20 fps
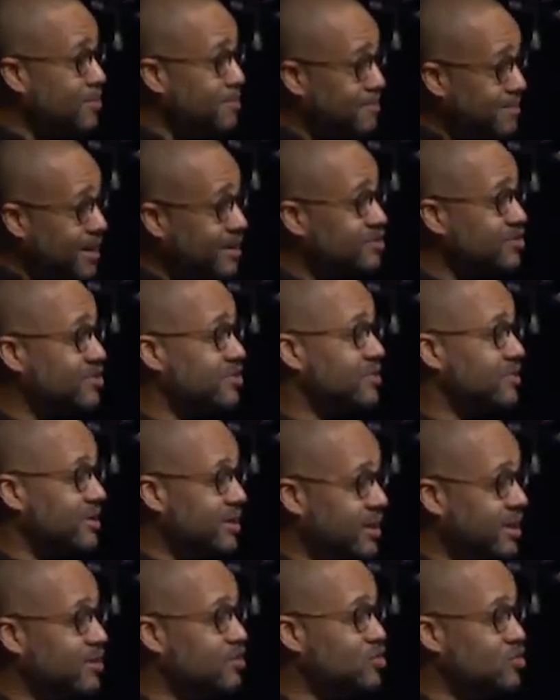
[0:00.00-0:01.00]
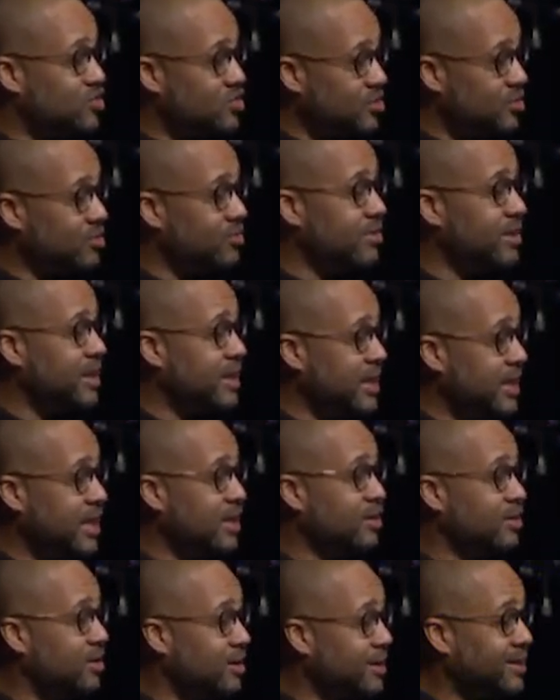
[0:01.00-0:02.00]
much to his chagrin,
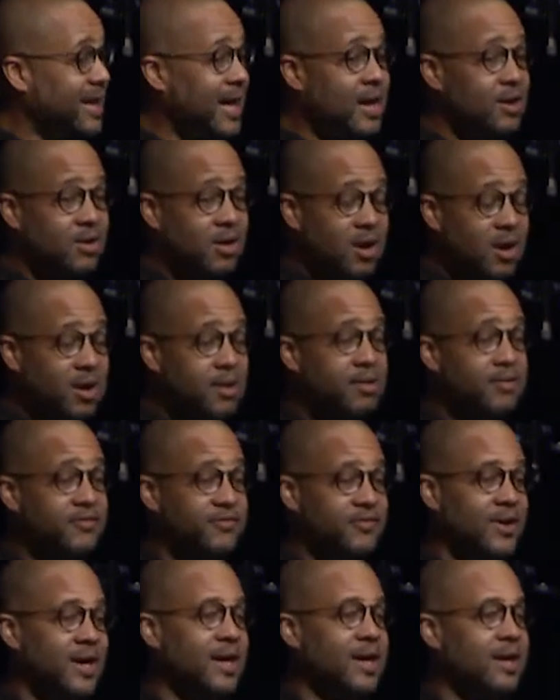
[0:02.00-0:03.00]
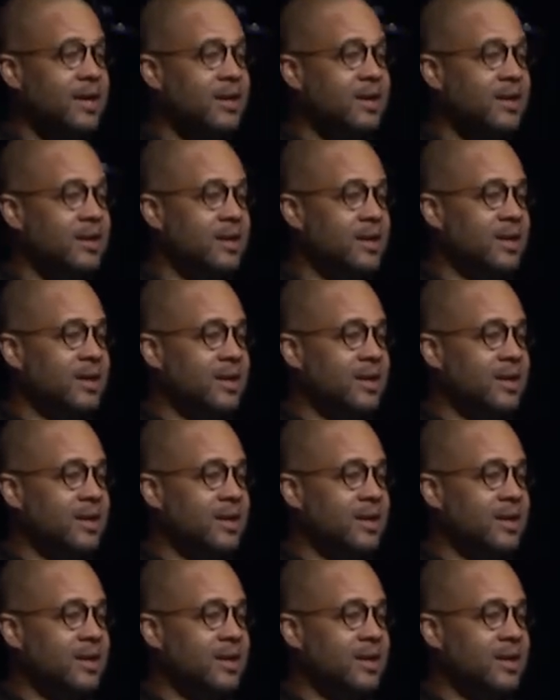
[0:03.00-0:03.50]
he looked down horrified